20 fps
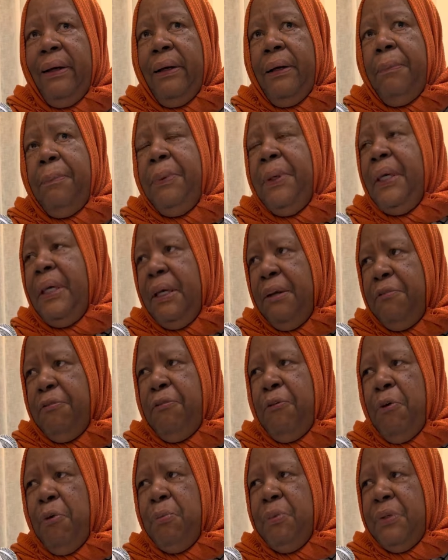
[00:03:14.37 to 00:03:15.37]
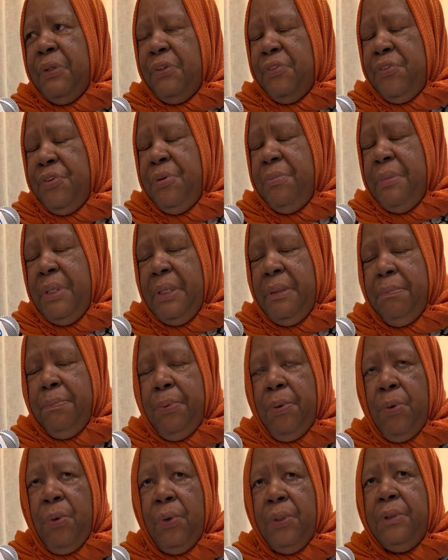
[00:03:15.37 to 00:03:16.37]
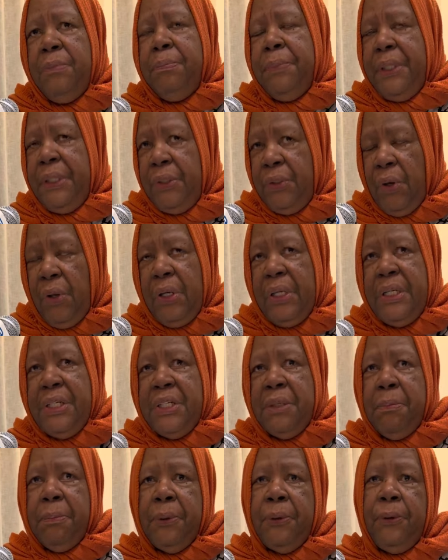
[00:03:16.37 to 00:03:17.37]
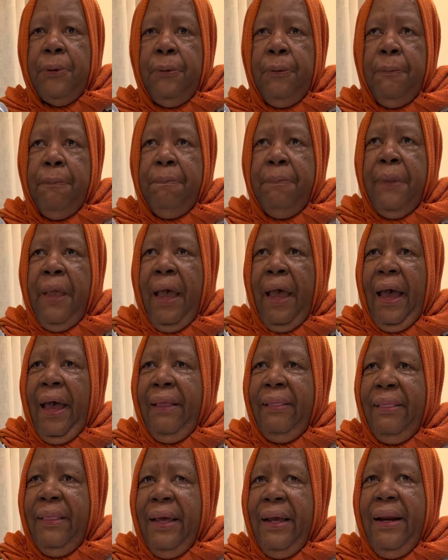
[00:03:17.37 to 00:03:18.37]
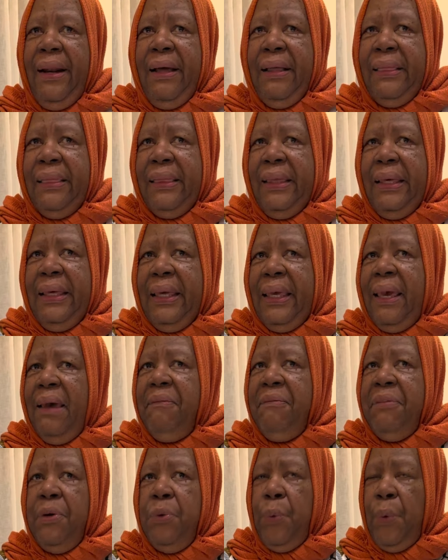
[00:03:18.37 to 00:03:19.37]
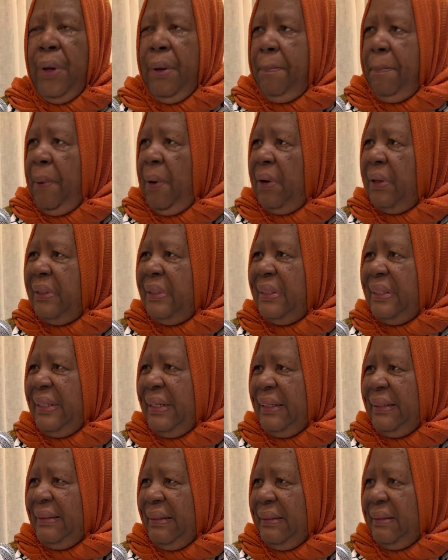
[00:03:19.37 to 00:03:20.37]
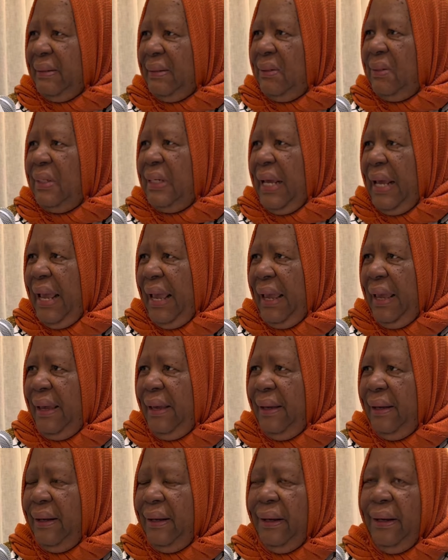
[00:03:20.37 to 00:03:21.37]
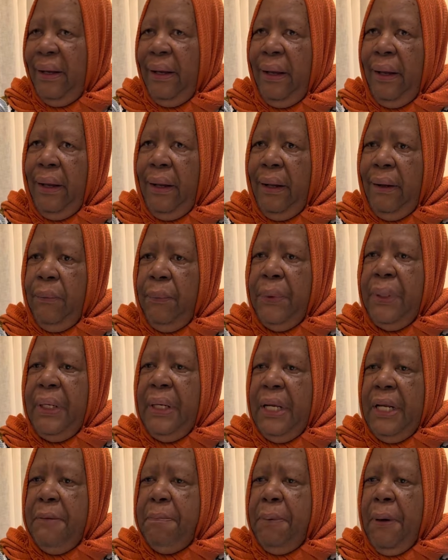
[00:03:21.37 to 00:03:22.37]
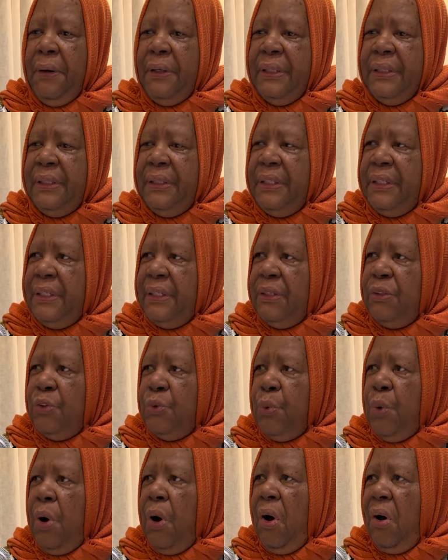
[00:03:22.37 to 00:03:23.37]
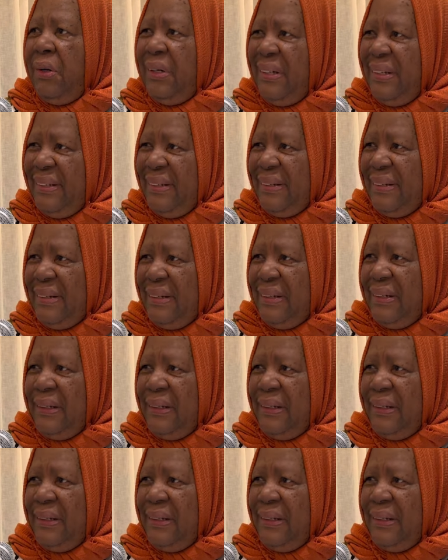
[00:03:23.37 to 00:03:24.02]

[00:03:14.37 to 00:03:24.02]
Being informed is extremely important, being knowledgeable. And then I think, given where politics is today, we need politicians who are honest,